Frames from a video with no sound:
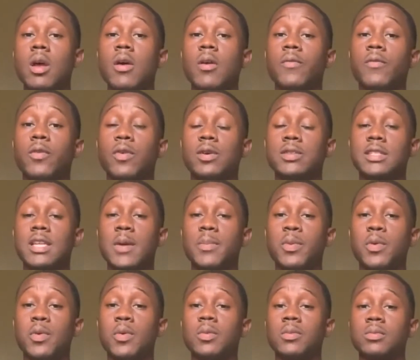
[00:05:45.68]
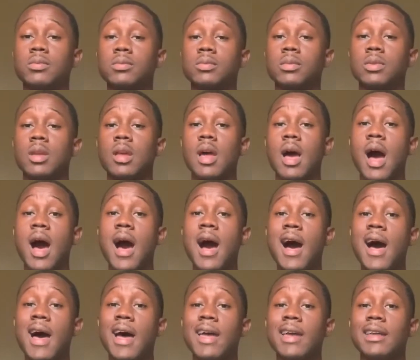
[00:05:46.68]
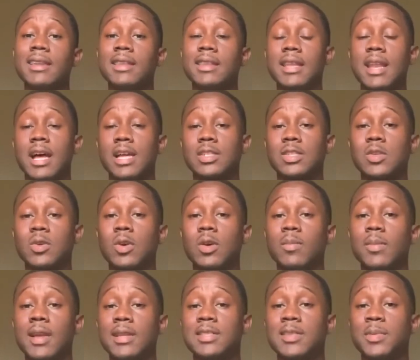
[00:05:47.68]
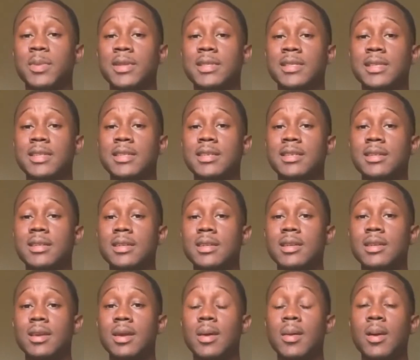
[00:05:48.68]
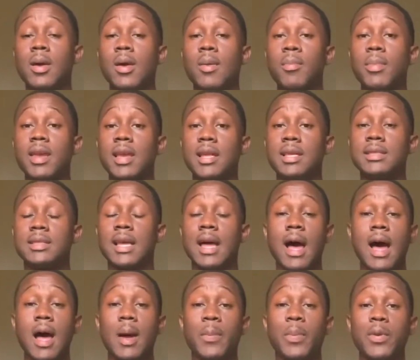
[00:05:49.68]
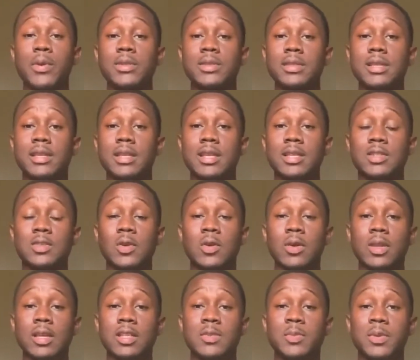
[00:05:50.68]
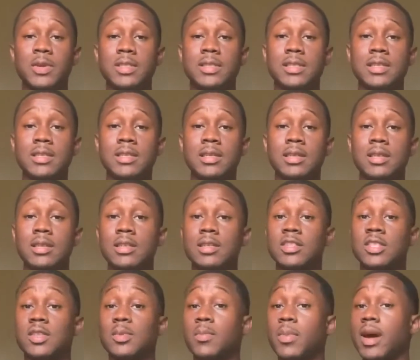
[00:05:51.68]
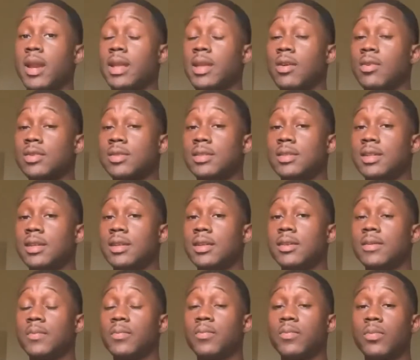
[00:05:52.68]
For example, "I did not show up late to PT" means that I personally didn't show up late to PT, somebody else did.